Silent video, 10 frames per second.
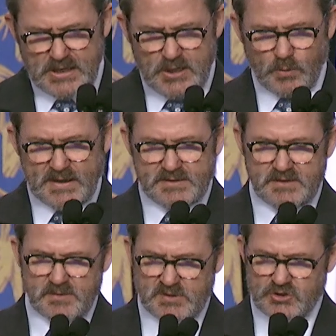Why did
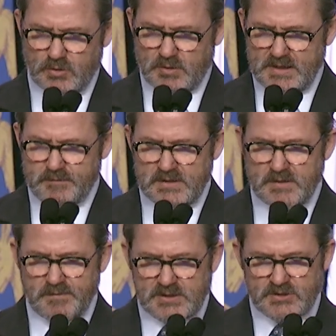the majority of
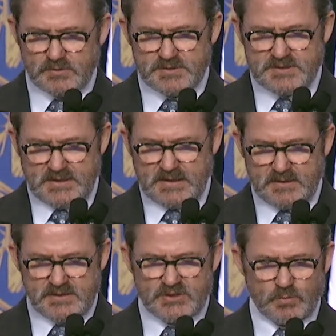individuals sitting in
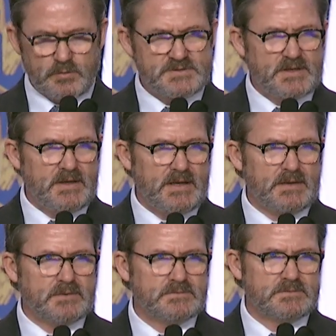this room today,
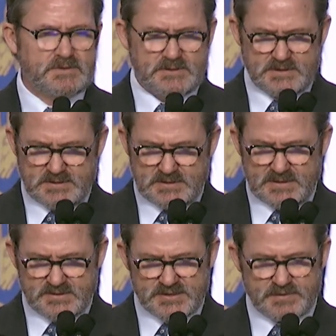
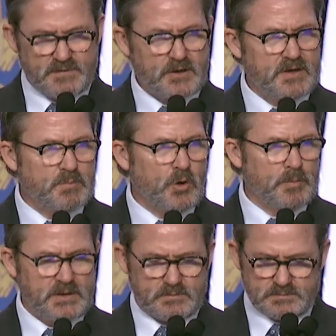at this very
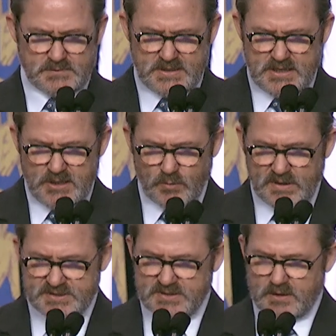moment,
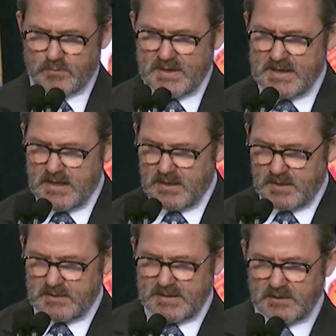raise their right
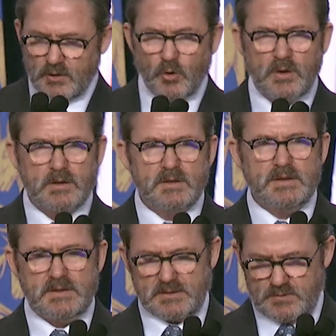hand and
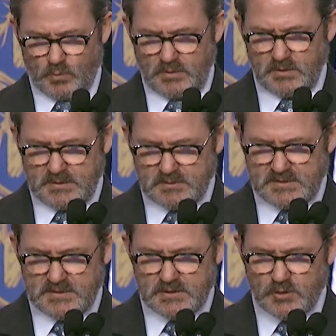knowingly and
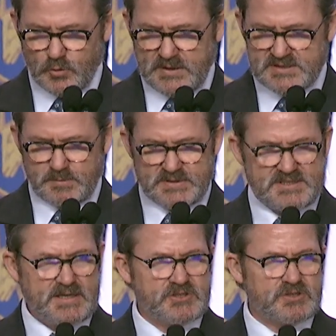willingly agree to
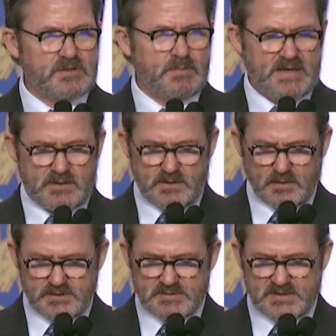potentially make the
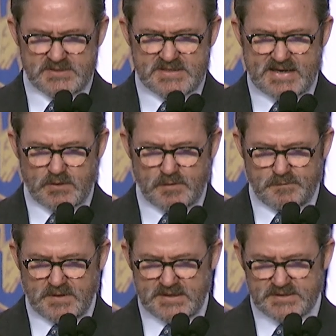ultimate
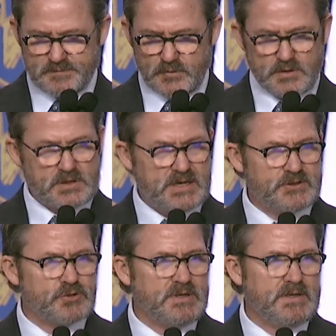sacrifice for your
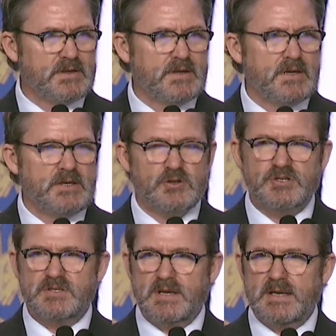country, your
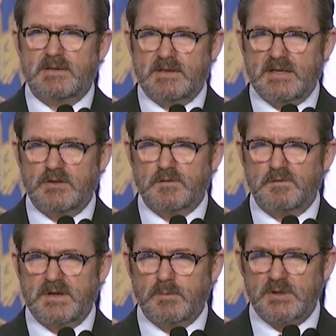state, and your
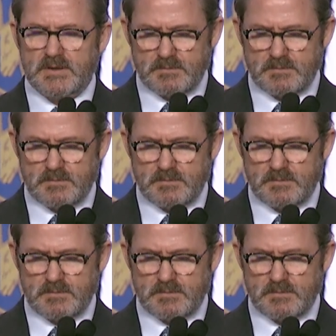family?